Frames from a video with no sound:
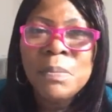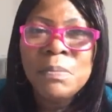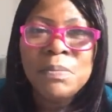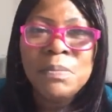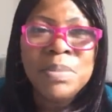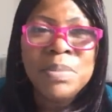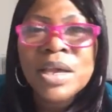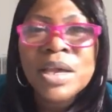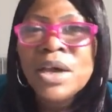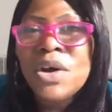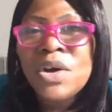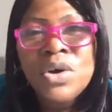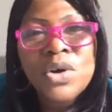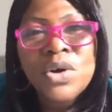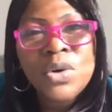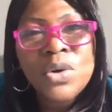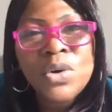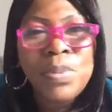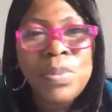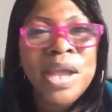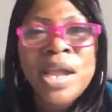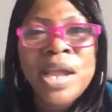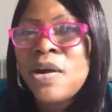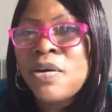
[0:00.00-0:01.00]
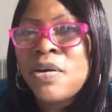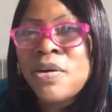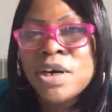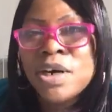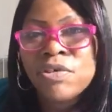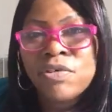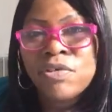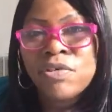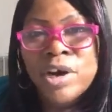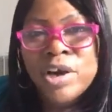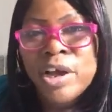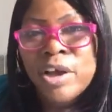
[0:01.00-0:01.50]
big old
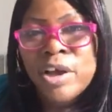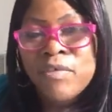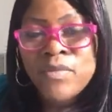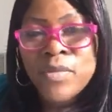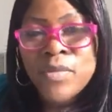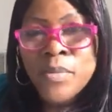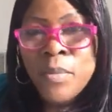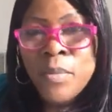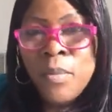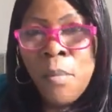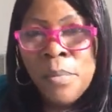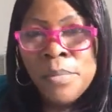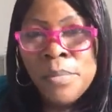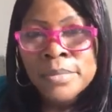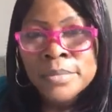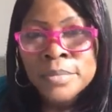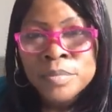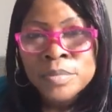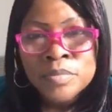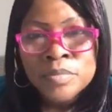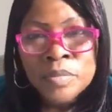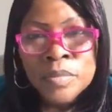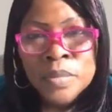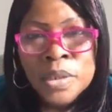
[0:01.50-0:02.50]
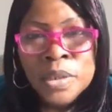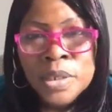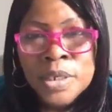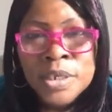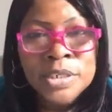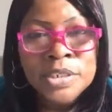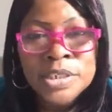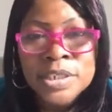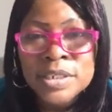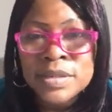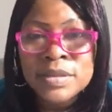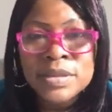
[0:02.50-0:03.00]
paragraph.
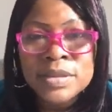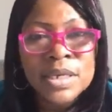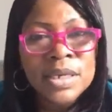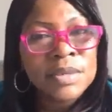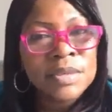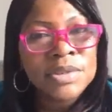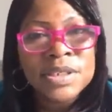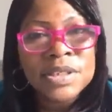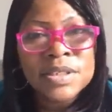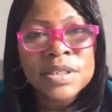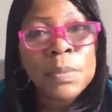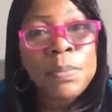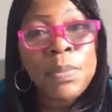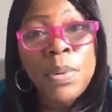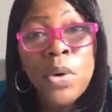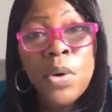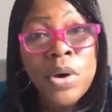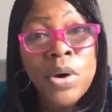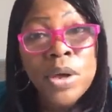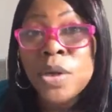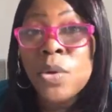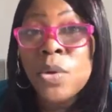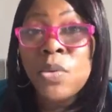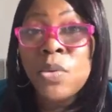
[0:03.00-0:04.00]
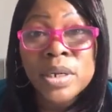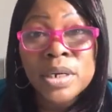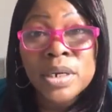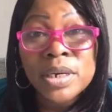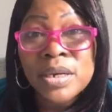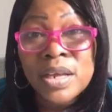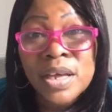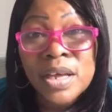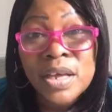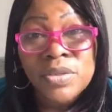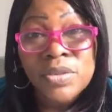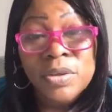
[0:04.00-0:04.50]
It's just supporting one
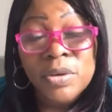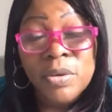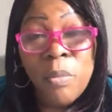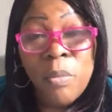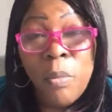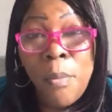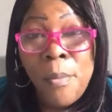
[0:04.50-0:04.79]
another.